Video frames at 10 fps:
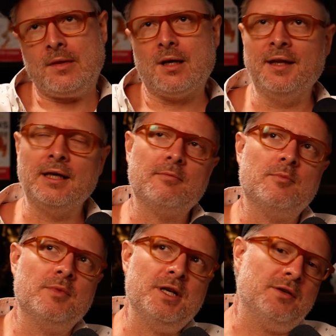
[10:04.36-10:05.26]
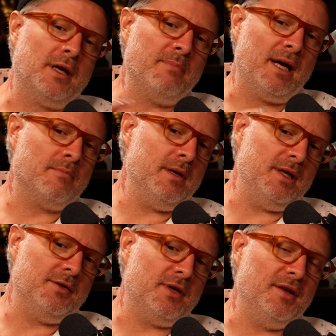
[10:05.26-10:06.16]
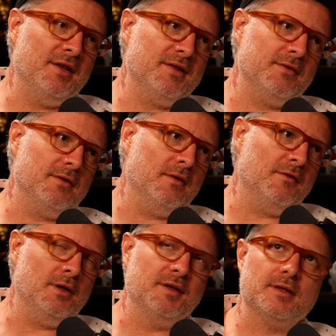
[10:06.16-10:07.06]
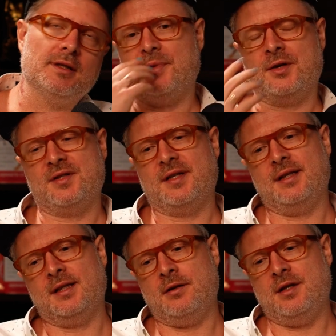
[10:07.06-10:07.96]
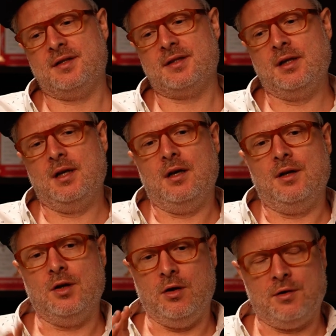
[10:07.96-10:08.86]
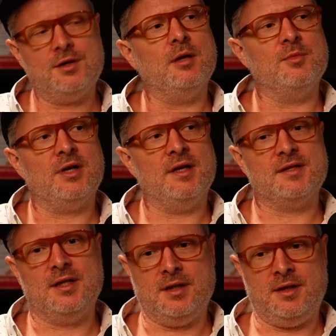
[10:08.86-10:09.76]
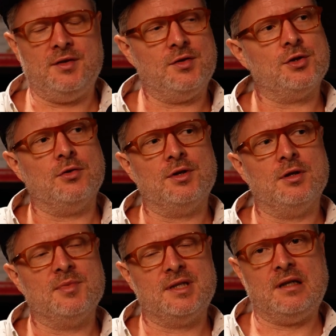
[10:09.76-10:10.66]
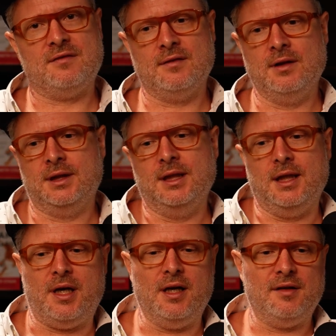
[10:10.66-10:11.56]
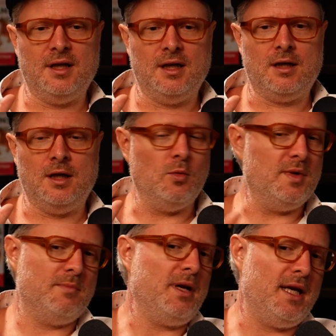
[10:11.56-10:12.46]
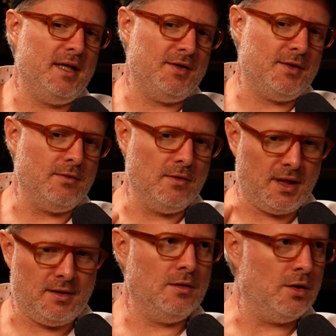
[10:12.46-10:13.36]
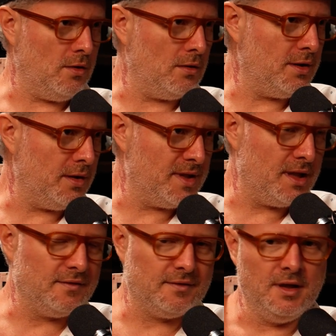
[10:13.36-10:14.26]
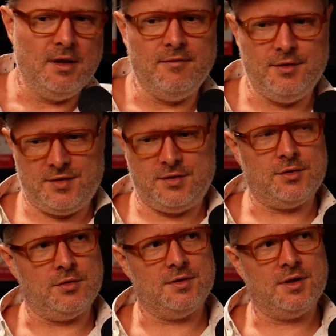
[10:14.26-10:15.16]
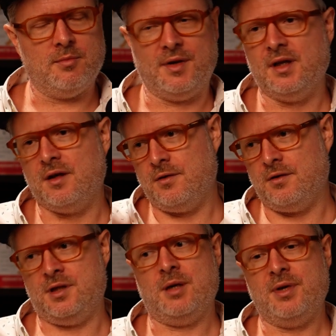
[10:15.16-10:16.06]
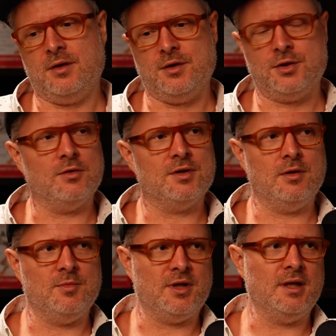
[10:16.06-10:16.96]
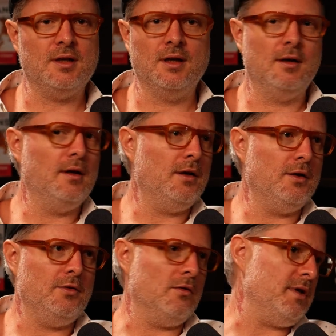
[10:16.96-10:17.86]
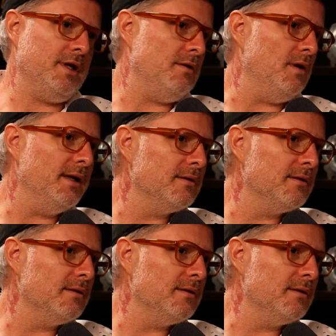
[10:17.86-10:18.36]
I think we need to unpack maybe trends first, because I think there is the long-term trends and then there's the short-term stuff. And I think it always pays to look at the long-term stuff versus the short-term. I think if you're jumping on a short-term trend, you're already too late,